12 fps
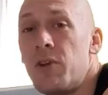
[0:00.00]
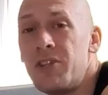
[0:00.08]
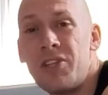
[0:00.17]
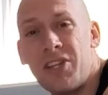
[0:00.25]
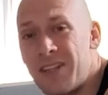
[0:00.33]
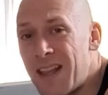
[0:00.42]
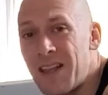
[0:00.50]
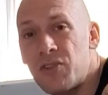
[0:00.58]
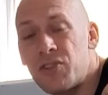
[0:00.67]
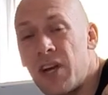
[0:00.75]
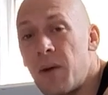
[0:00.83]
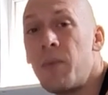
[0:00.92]
Just click that little
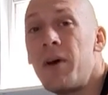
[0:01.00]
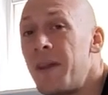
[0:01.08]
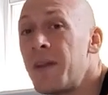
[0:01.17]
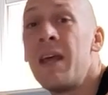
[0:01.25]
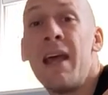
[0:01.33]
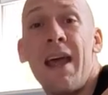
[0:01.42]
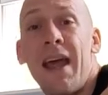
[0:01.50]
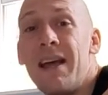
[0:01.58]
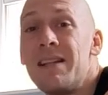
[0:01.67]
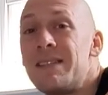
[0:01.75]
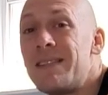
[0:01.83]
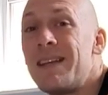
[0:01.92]
share button
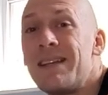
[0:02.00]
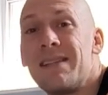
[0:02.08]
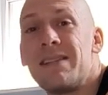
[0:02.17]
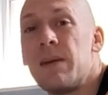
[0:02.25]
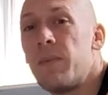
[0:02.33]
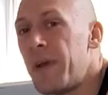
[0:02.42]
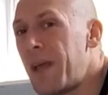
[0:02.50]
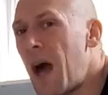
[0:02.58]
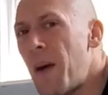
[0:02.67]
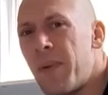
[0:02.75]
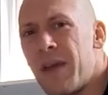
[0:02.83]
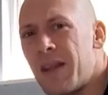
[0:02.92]
and send it to somebody.
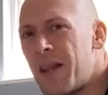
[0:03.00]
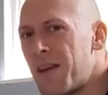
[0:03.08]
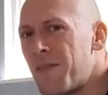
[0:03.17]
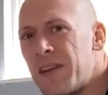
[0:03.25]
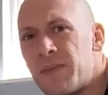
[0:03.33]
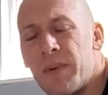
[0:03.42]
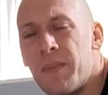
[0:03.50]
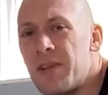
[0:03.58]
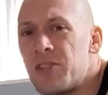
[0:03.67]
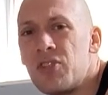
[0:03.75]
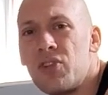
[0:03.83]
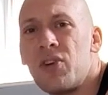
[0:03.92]
Copy it in like Facebook
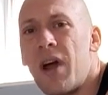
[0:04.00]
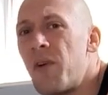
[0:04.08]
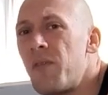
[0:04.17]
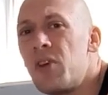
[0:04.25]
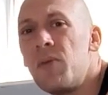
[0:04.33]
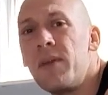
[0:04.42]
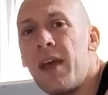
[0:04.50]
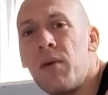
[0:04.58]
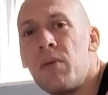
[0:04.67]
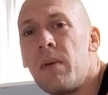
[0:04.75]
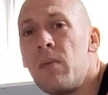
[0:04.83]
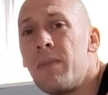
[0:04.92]
Messenger, however you communicate
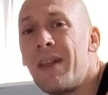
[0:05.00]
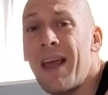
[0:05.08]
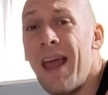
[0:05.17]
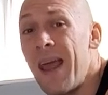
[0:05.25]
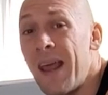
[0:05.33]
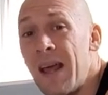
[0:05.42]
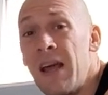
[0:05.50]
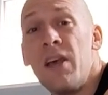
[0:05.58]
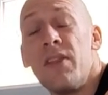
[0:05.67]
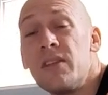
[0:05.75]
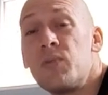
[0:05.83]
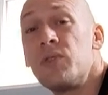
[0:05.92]
with people and be like, hey,
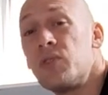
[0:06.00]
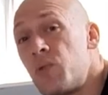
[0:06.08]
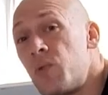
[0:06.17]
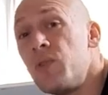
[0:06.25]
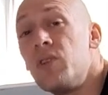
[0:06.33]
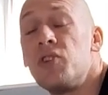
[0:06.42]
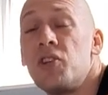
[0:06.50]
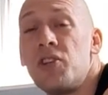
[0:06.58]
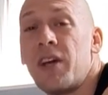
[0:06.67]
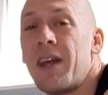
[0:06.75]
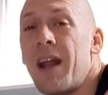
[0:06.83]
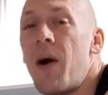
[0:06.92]
this was cool. You should
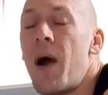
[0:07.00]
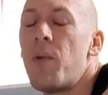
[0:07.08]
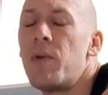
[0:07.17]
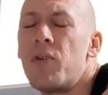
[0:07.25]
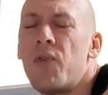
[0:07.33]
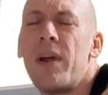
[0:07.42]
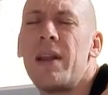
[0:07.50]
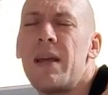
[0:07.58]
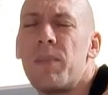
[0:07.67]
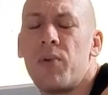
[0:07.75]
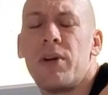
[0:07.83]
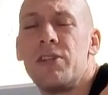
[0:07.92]
check it out. I would greatly
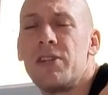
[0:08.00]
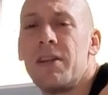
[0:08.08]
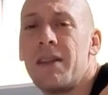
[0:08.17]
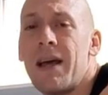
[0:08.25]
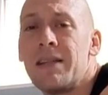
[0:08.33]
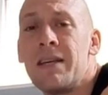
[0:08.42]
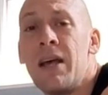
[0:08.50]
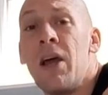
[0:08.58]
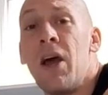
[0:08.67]
appreciate that.